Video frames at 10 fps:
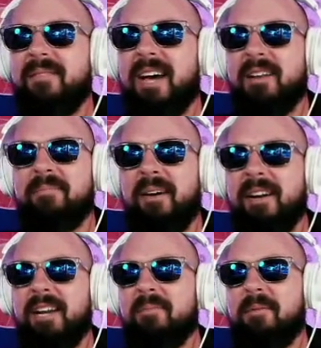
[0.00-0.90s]

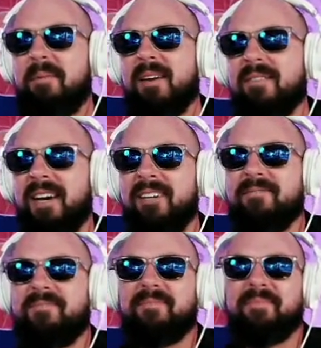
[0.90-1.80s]
Another bad color is
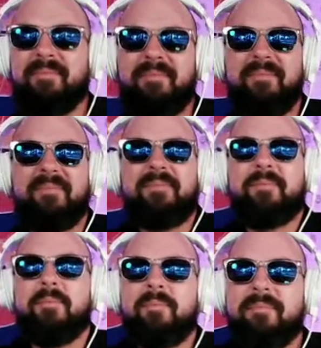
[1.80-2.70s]
that like
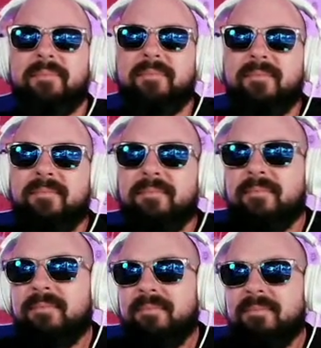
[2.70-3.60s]
Nardo gray
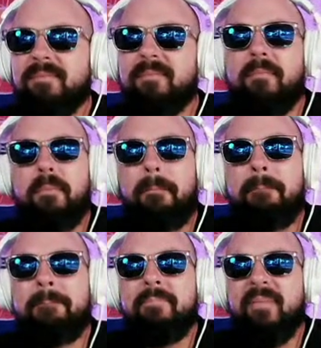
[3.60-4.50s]
or whatever, like
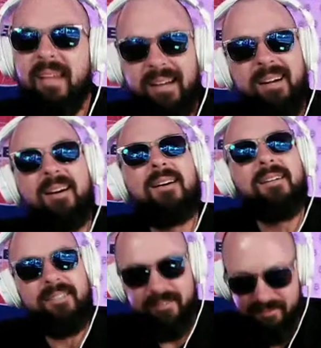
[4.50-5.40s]
spaceship
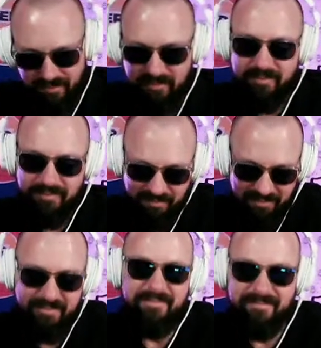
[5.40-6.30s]
gray Ford
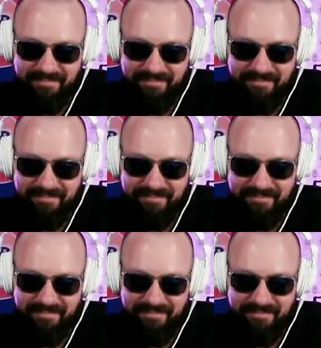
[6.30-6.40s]
makes.